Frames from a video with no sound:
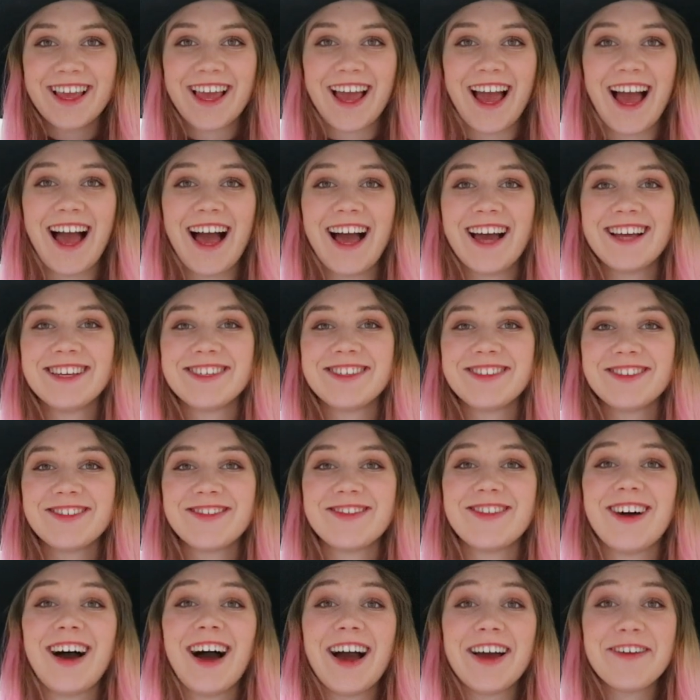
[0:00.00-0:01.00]
Hi,
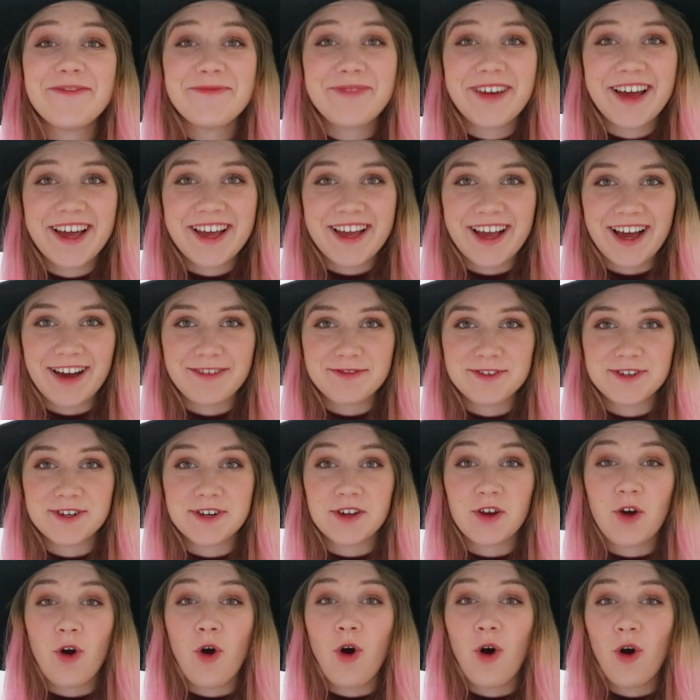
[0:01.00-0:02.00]
so I'm back after
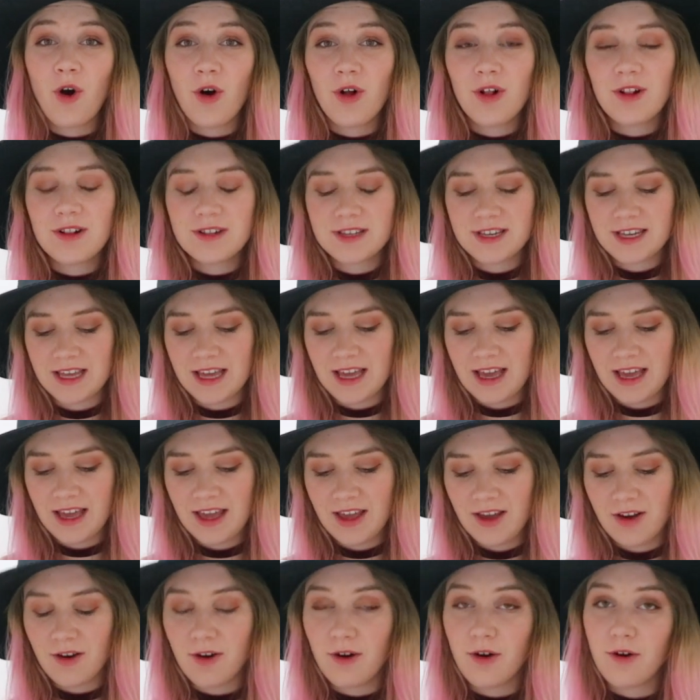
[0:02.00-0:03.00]
the whole
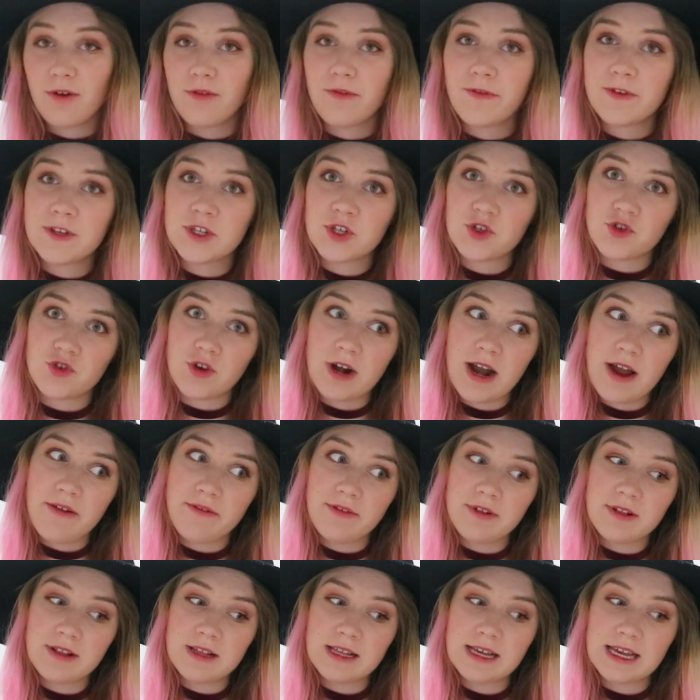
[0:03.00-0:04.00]
day of
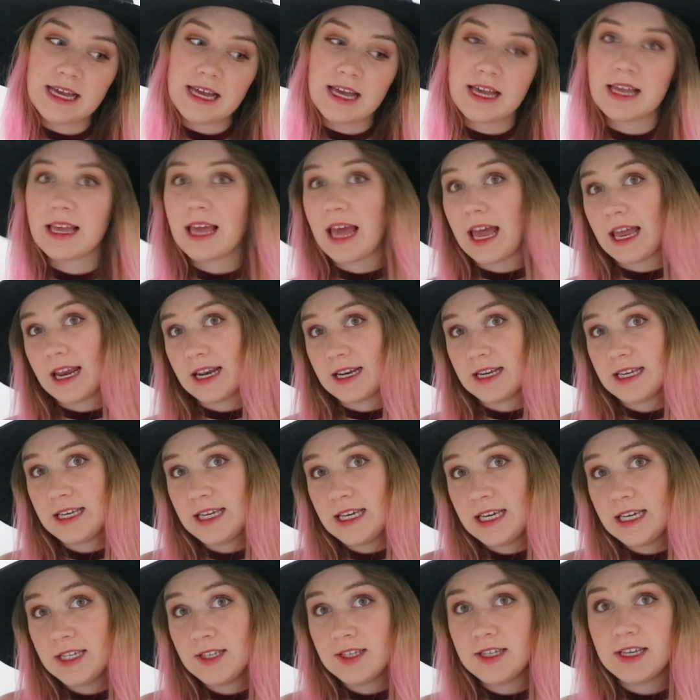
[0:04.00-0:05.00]
traveling and
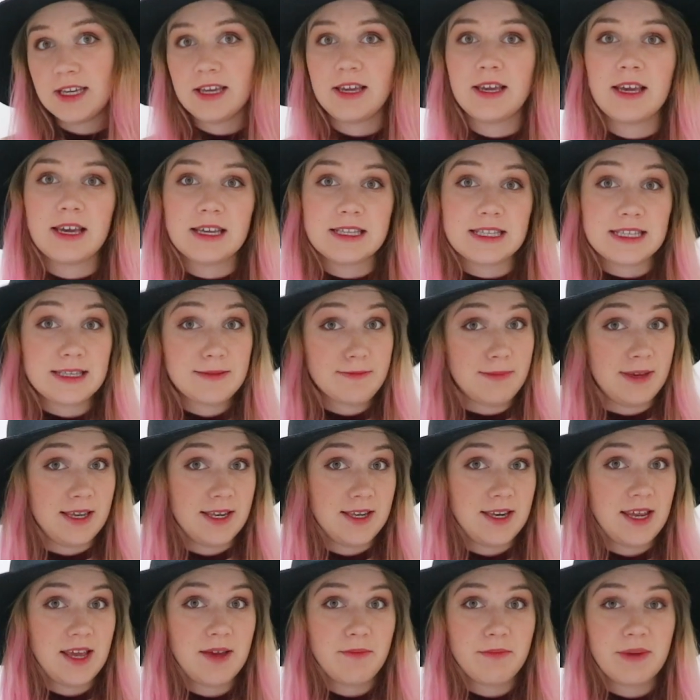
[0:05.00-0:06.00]
eating and
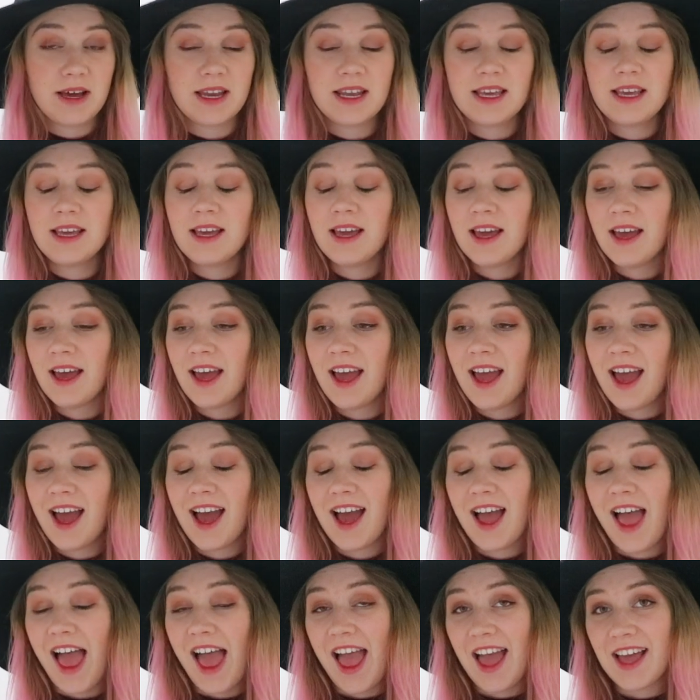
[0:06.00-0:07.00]
spending money,
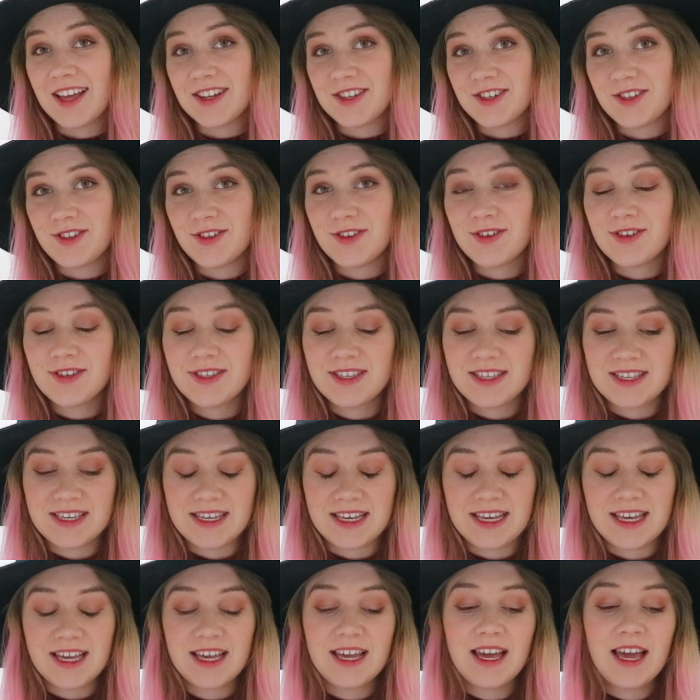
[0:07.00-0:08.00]
as you could
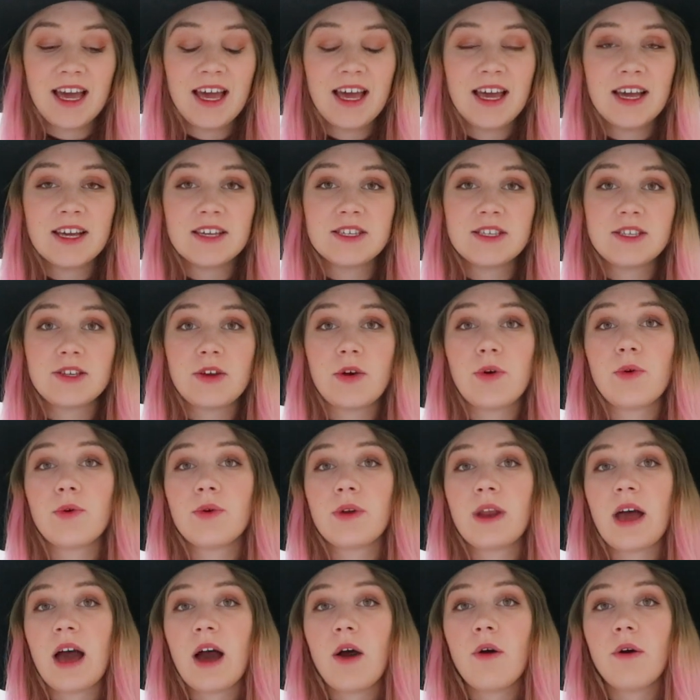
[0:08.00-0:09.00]
see. So
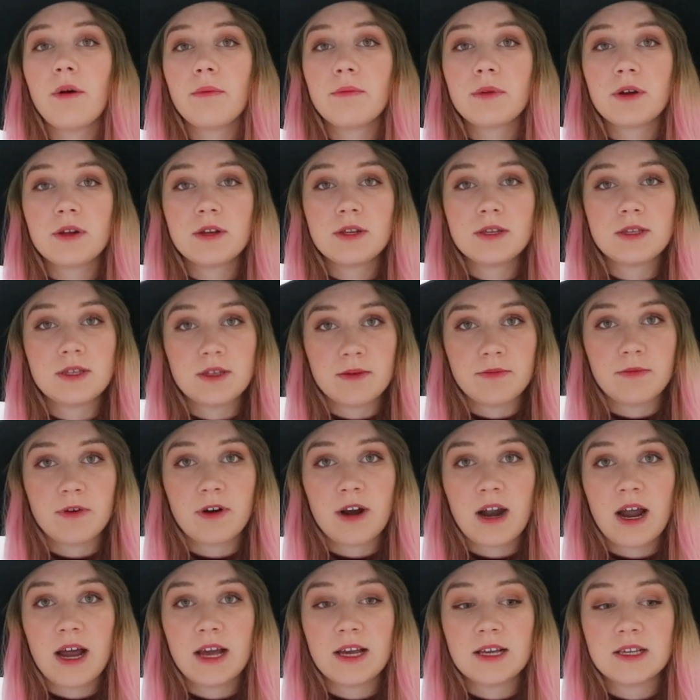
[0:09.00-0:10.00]
now I'm gonna
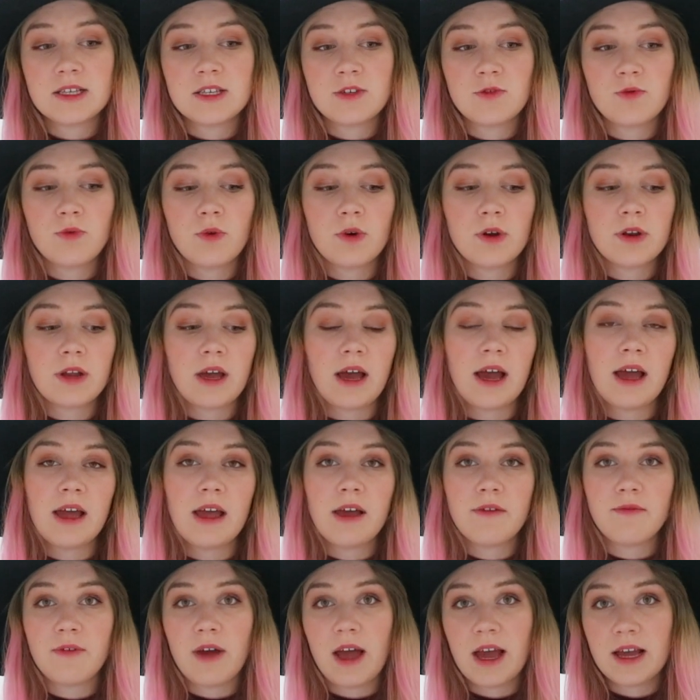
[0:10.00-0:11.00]
summarize what I
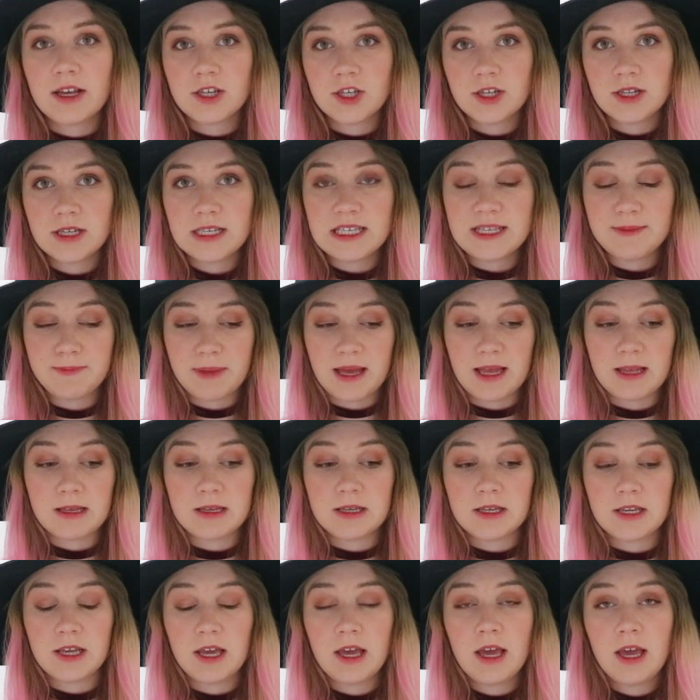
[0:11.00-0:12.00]
have actually
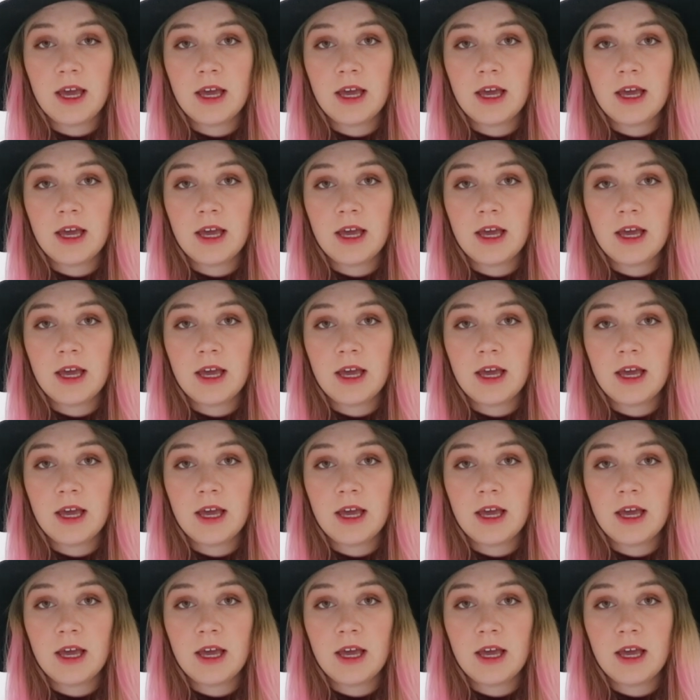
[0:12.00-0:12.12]
spent.